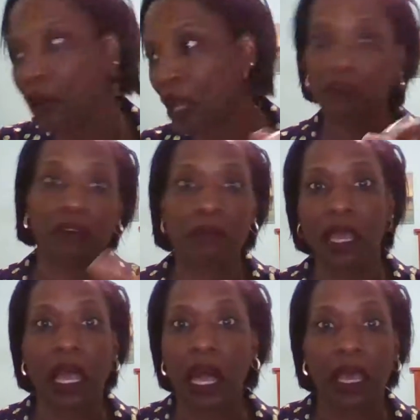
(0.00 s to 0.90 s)
from the
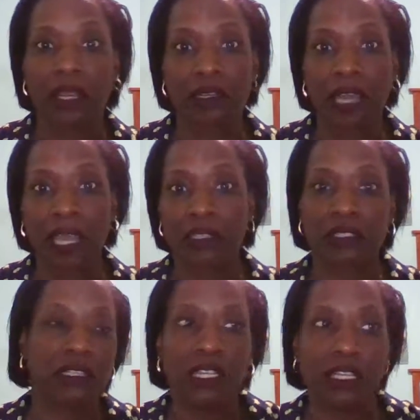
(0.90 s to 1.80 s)
Han
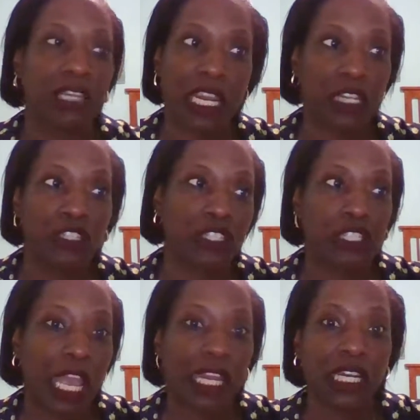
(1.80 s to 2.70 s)
Dynasty in ancient
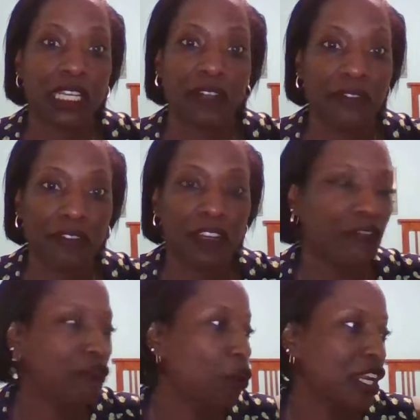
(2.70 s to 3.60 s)
China in
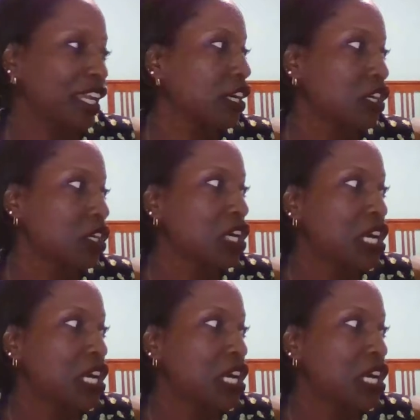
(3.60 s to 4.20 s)
1540, or